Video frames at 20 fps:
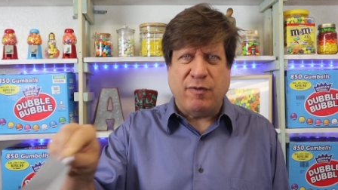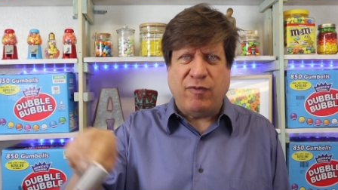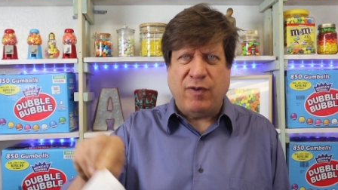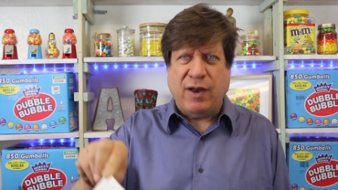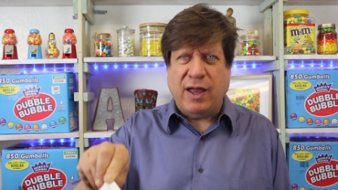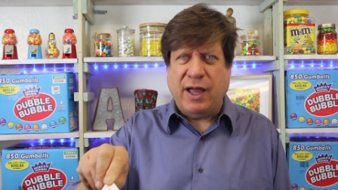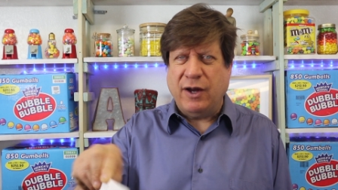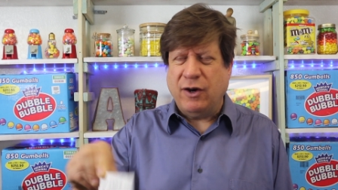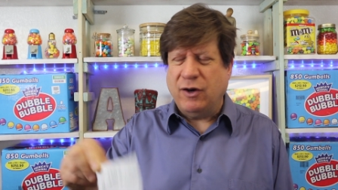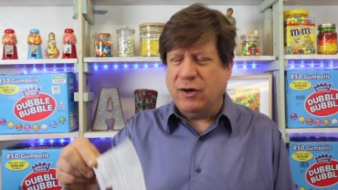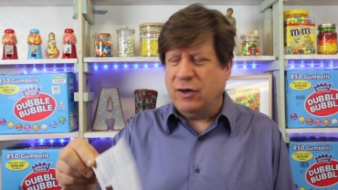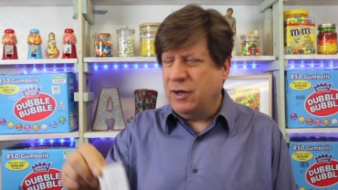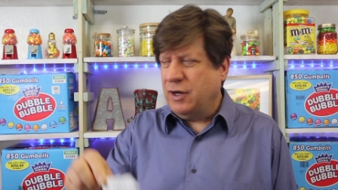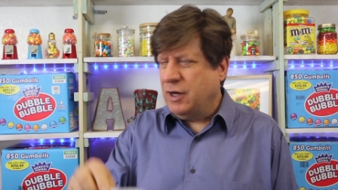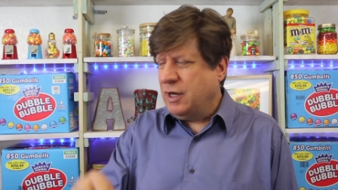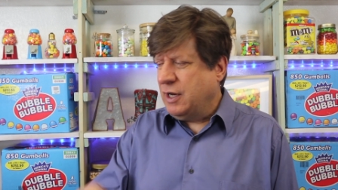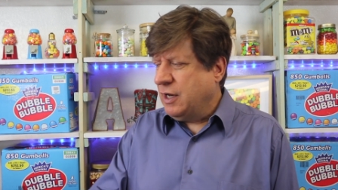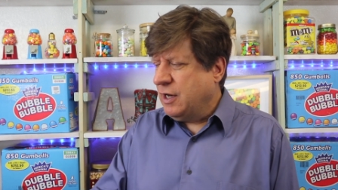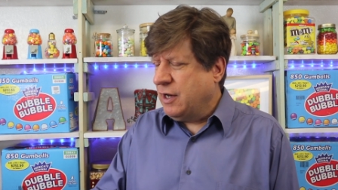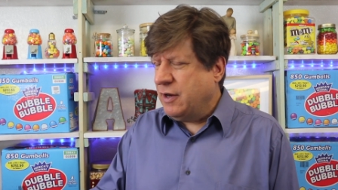a flyer.
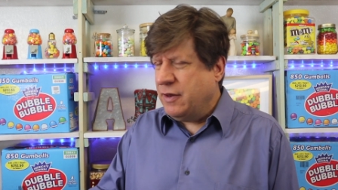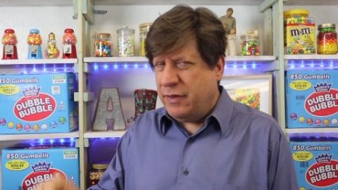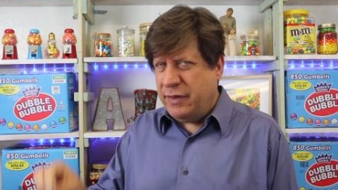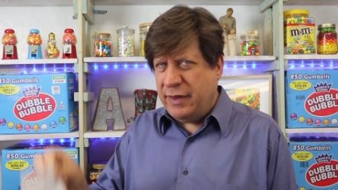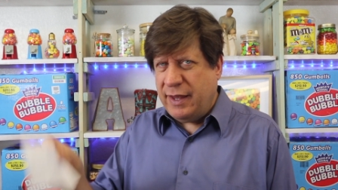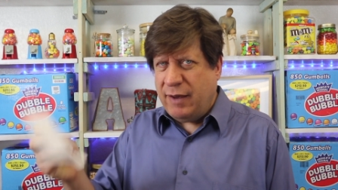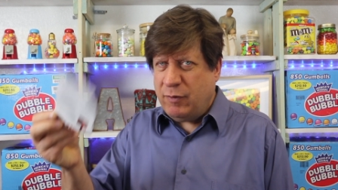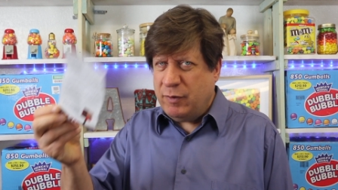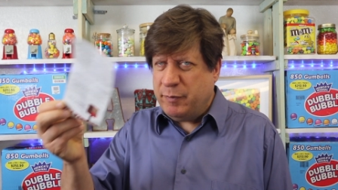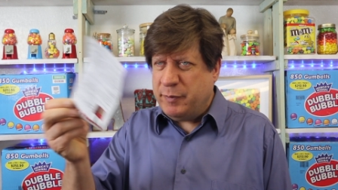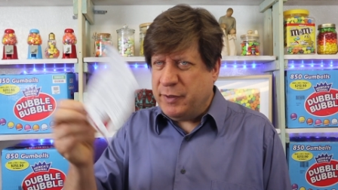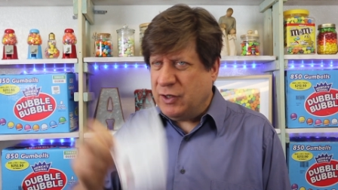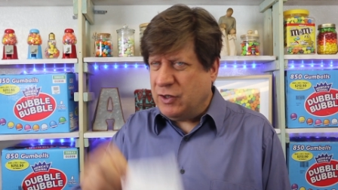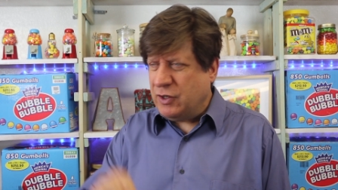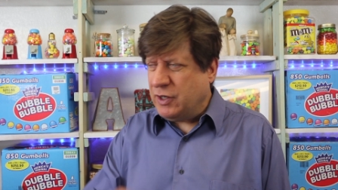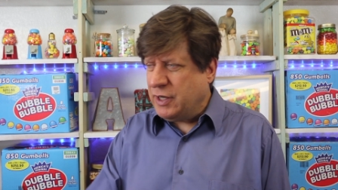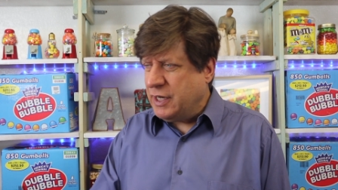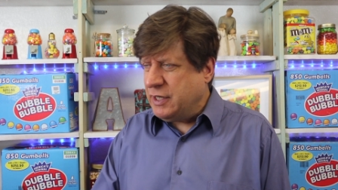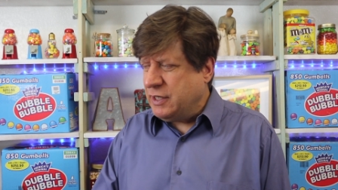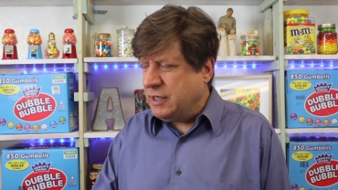That would be a
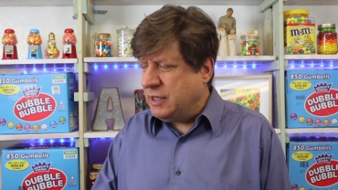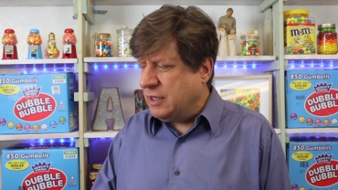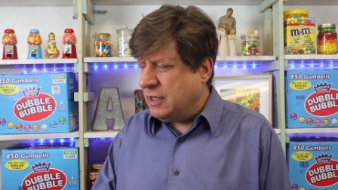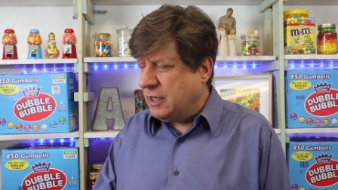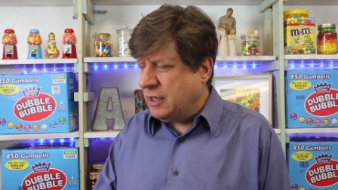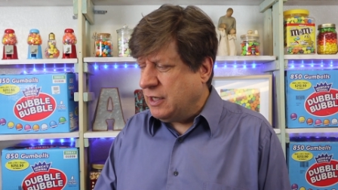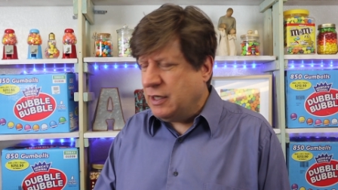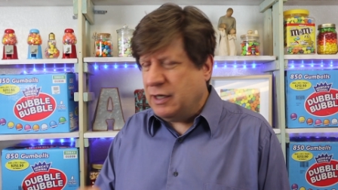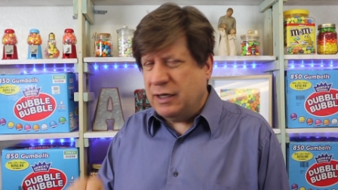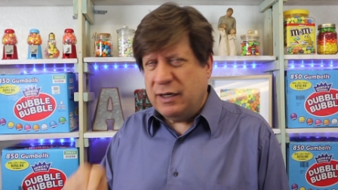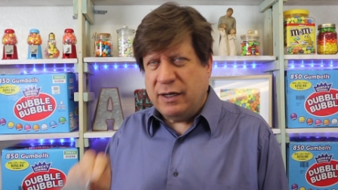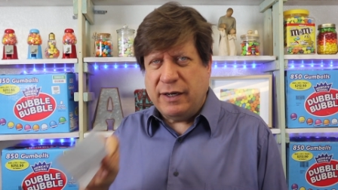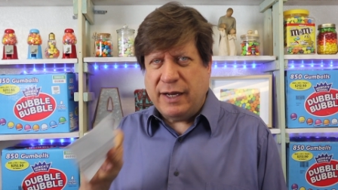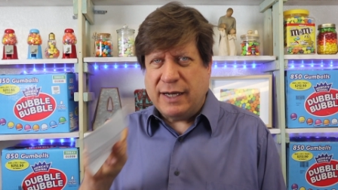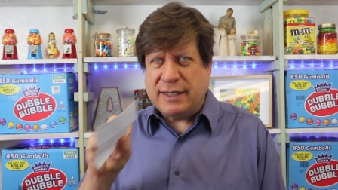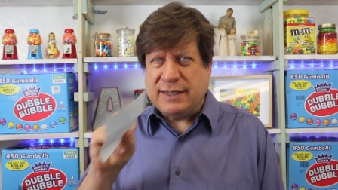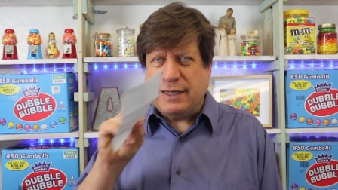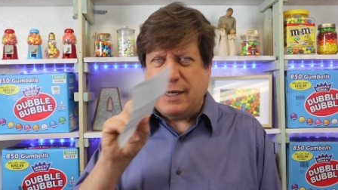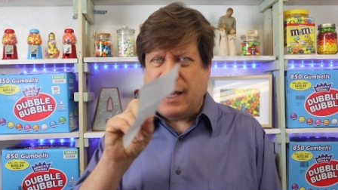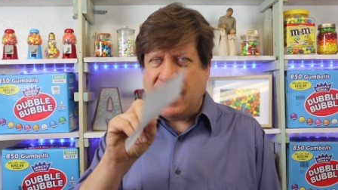good idea.
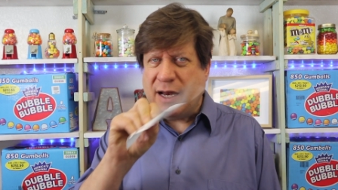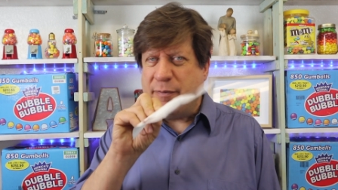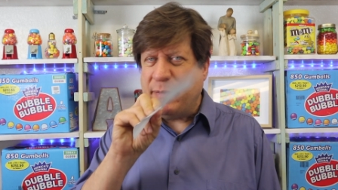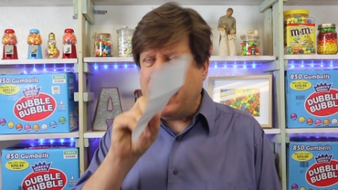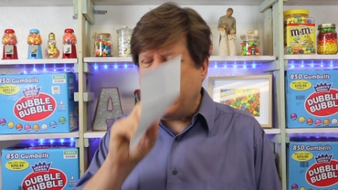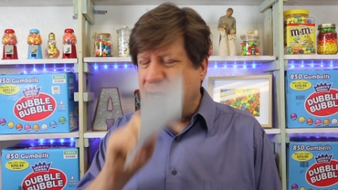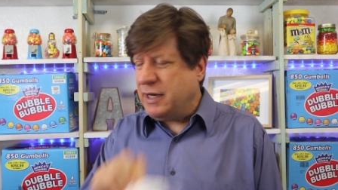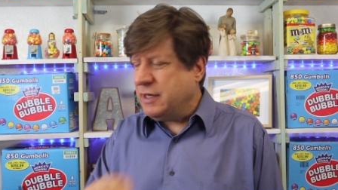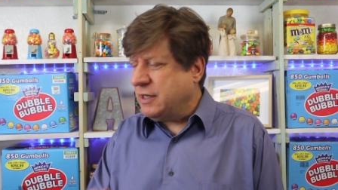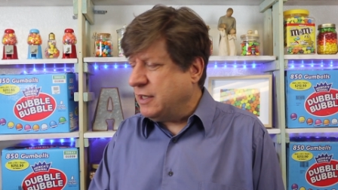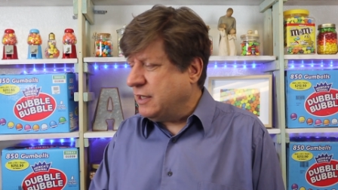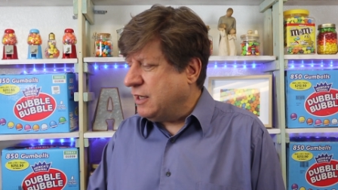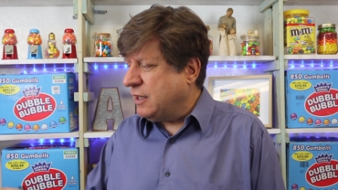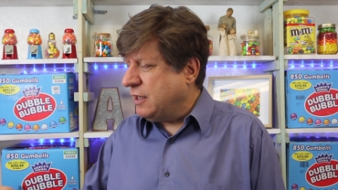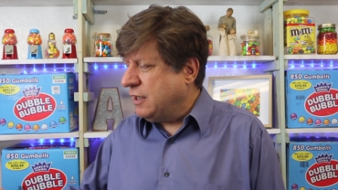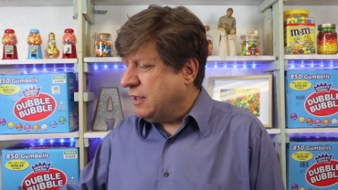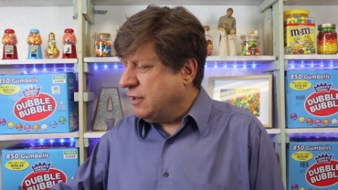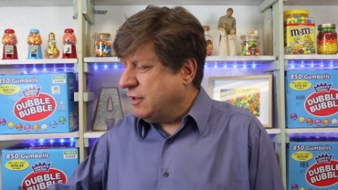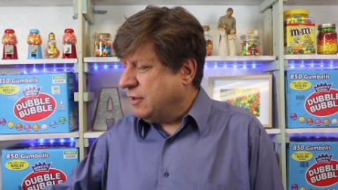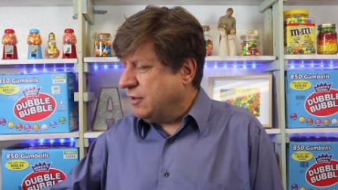That's not a bad
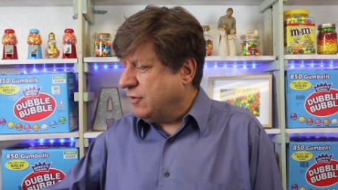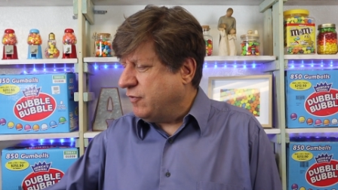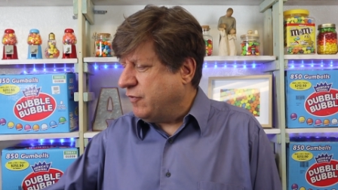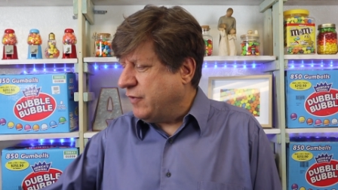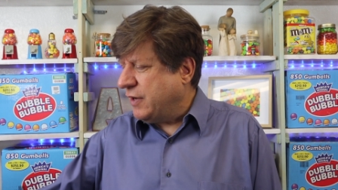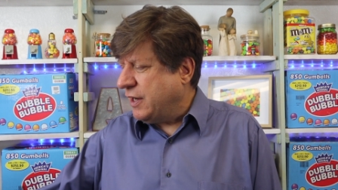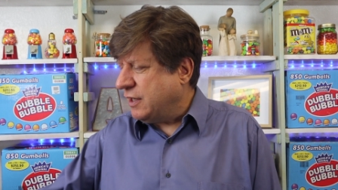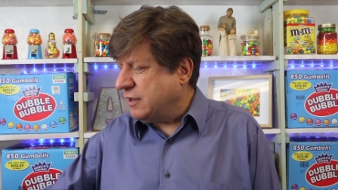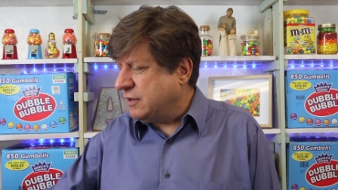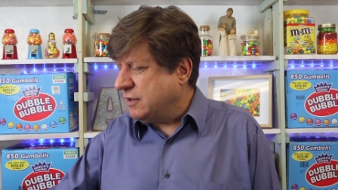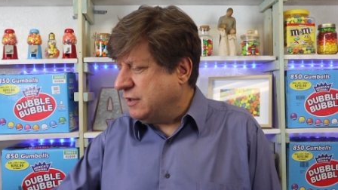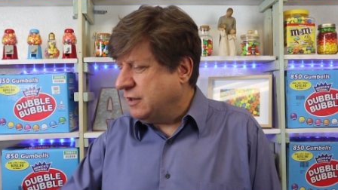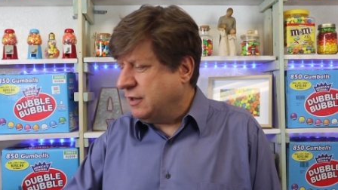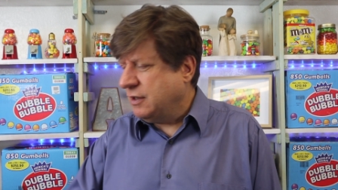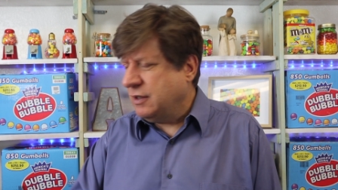idea, in fact.